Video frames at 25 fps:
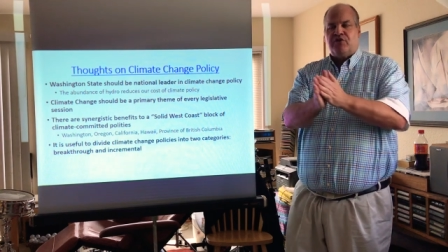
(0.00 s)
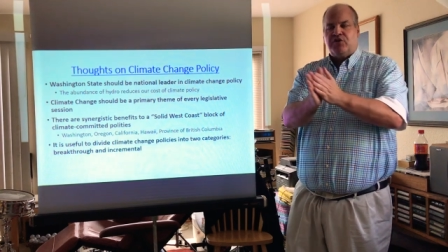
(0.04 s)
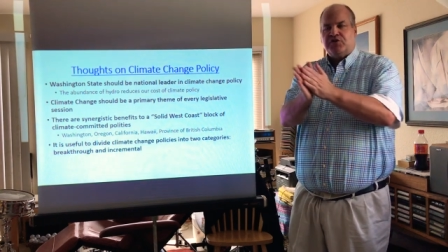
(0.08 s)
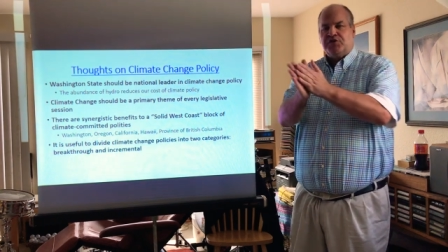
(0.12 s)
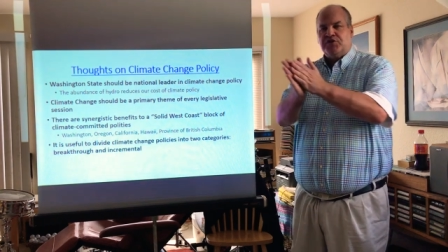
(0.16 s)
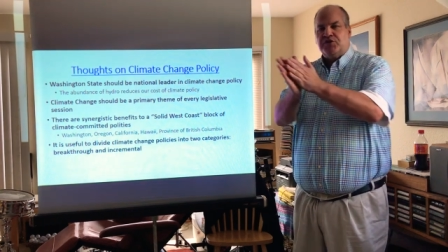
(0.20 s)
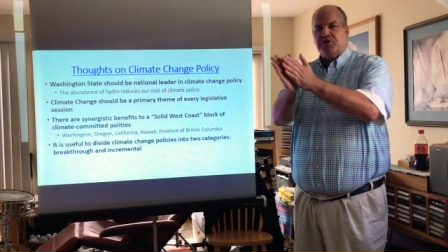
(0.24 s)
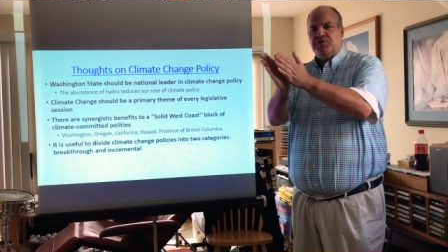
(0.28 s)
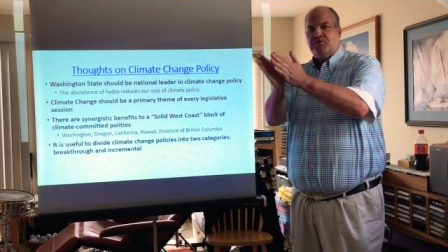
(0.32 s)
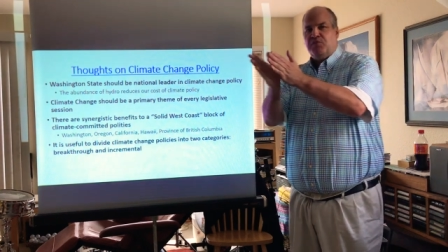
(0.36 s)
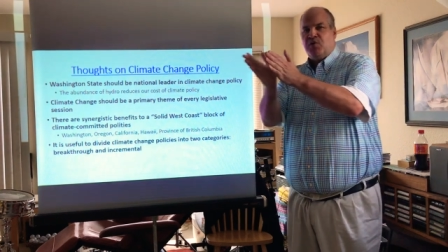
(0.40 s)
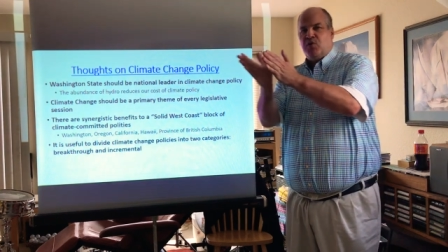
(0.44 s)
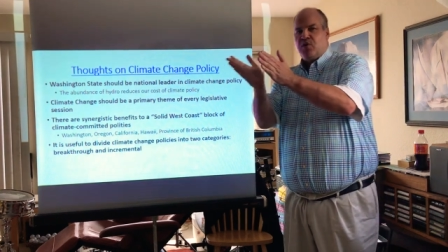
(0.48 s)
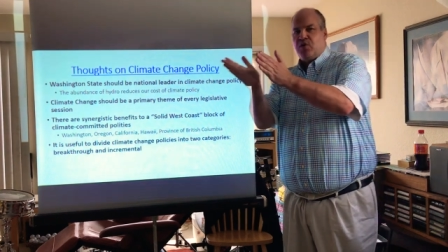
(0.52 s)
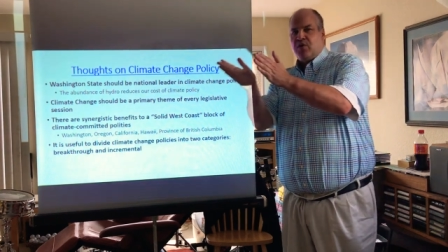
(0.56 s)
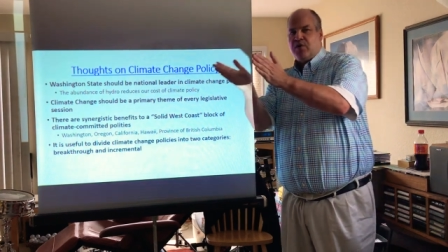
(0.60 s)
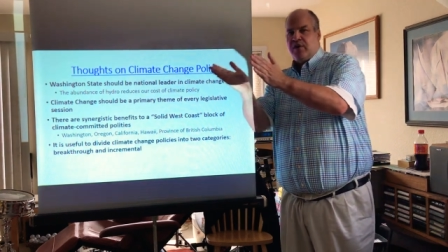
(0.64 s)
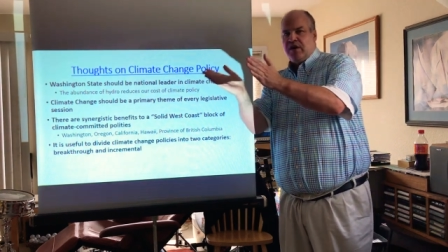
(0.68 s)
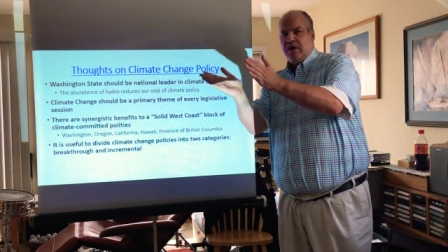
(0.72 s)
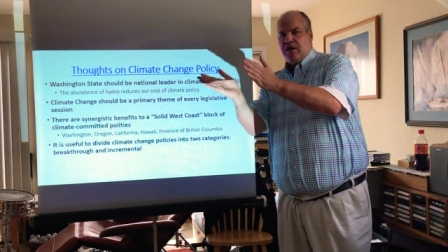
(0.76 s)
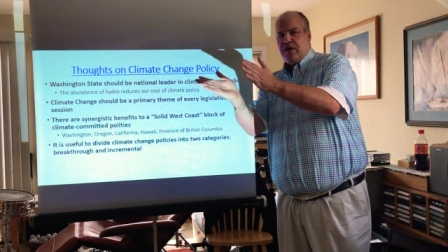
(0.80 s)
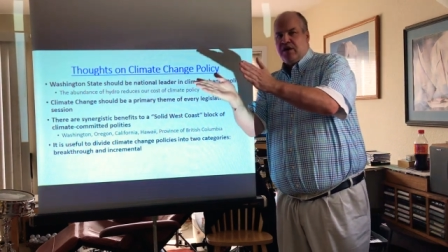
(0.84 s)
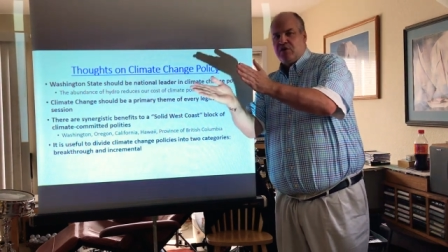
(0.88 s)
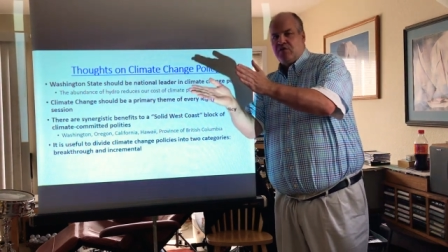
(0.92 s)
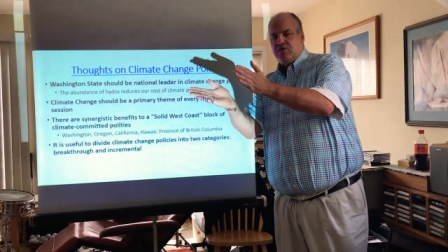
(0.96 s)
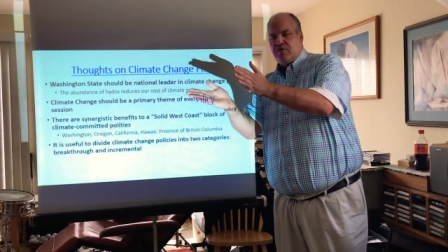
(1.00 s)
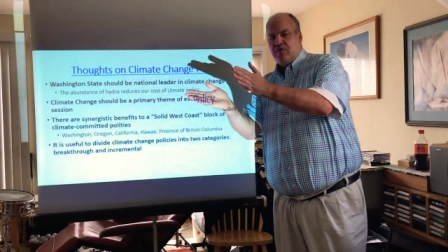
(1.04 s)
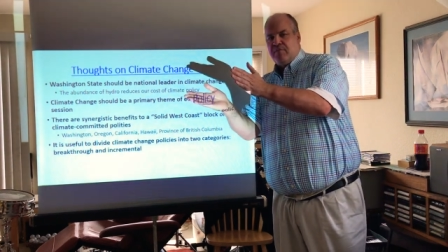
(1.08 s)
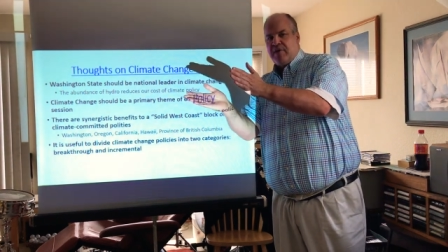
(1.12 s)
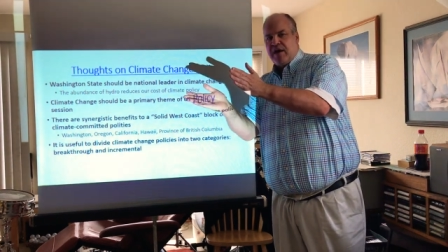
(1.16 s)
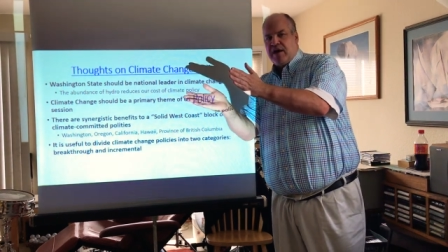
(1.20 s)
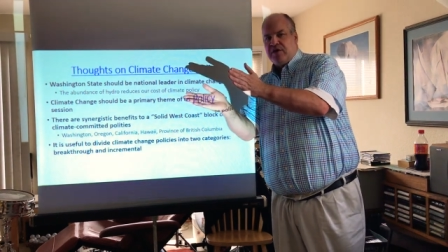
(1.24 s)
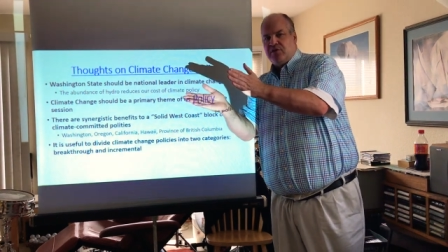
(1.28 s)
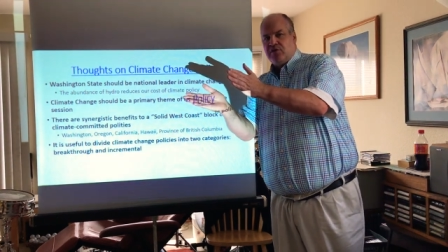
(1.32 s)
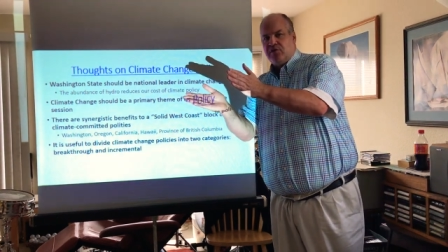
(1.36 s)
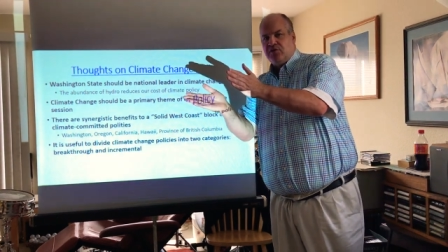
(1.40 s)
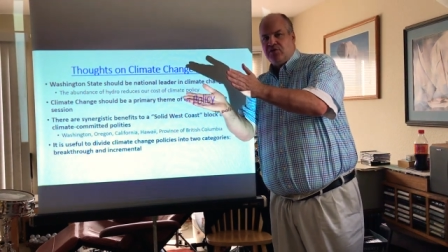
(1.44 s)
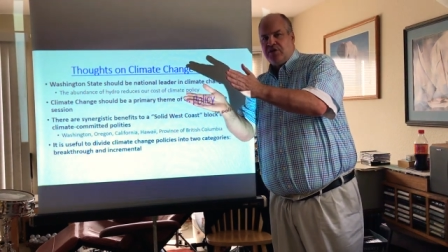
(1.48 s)
versus more
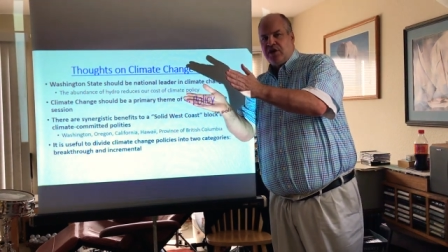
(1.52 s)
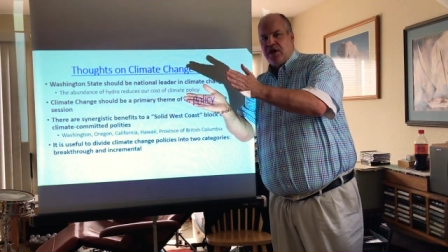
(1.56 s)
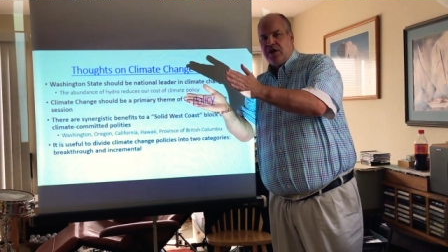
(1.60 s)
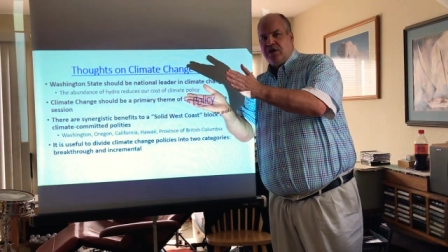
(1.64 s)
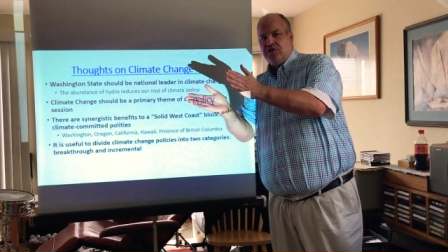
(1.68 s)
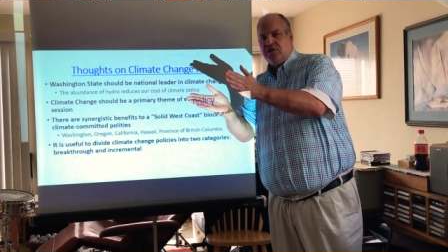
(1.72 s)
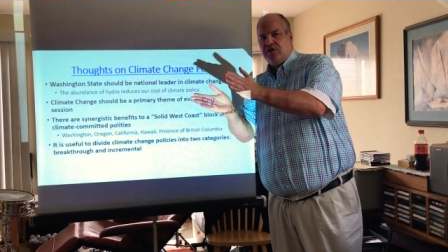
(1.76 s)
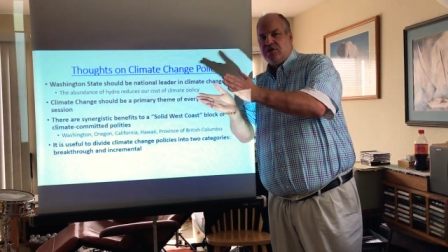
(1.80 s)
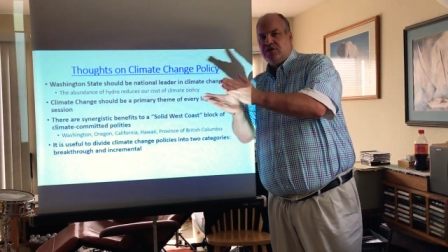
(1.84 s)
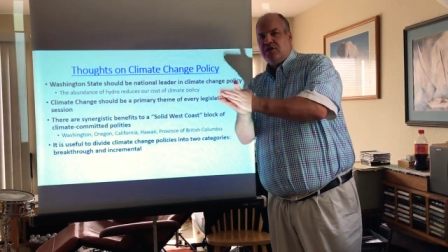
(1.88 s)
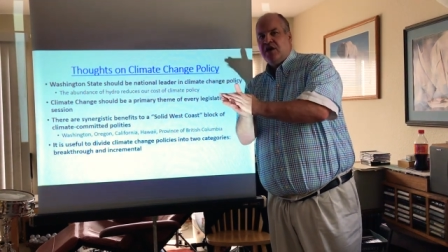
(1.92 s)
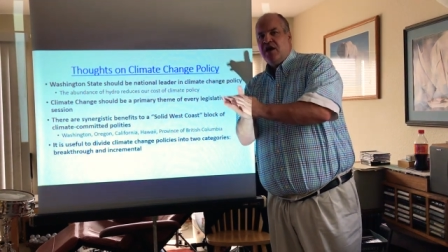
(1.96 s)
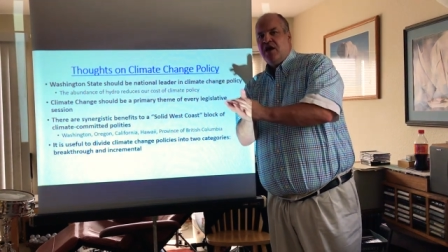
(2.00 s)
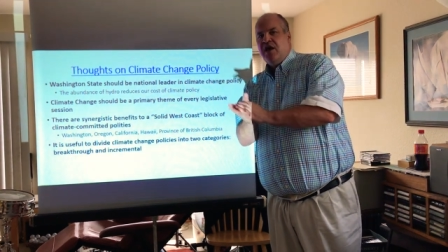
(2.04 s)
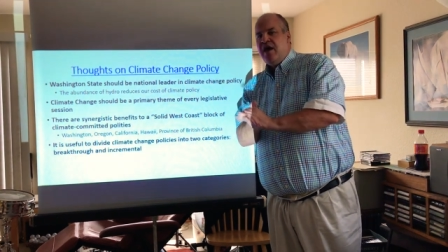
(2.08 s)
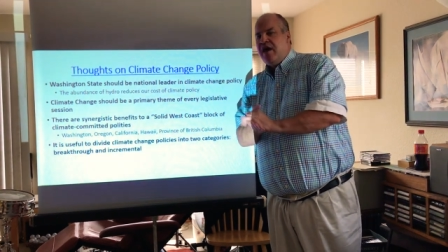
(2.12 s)
incremental changes.